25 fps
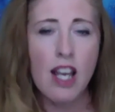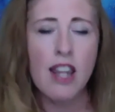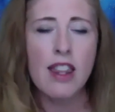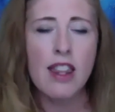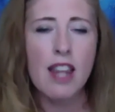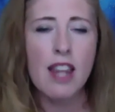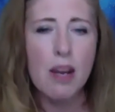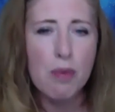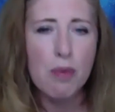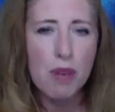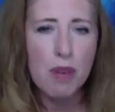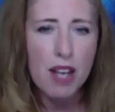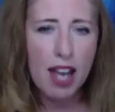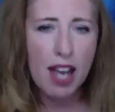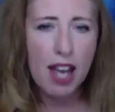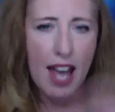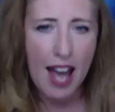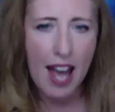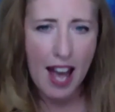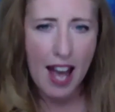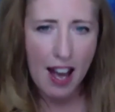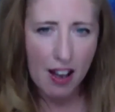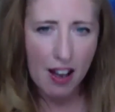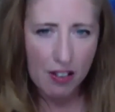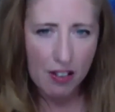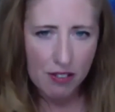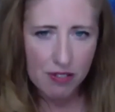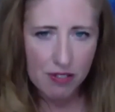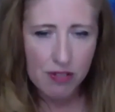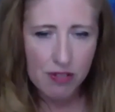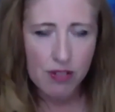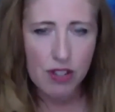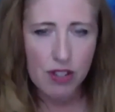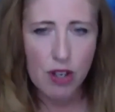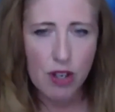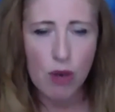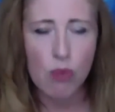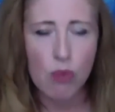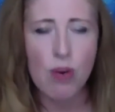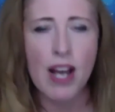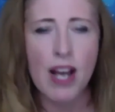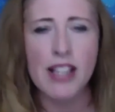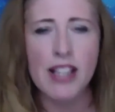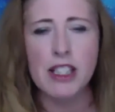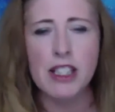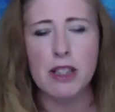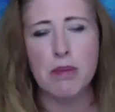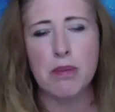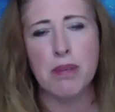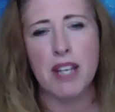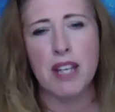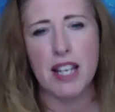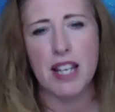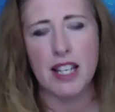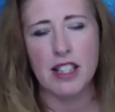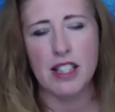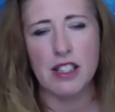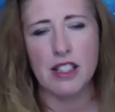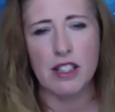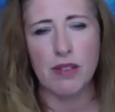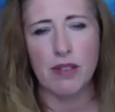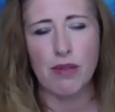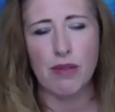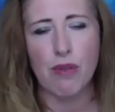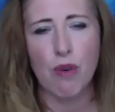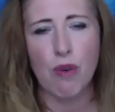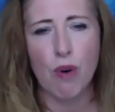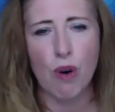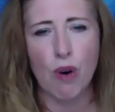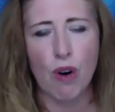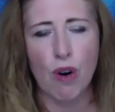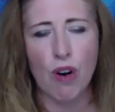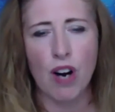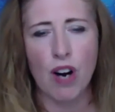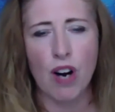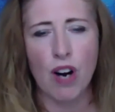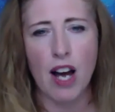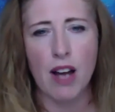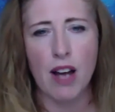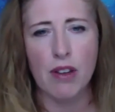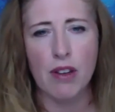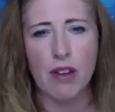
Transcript: then we have you know recipes for uh,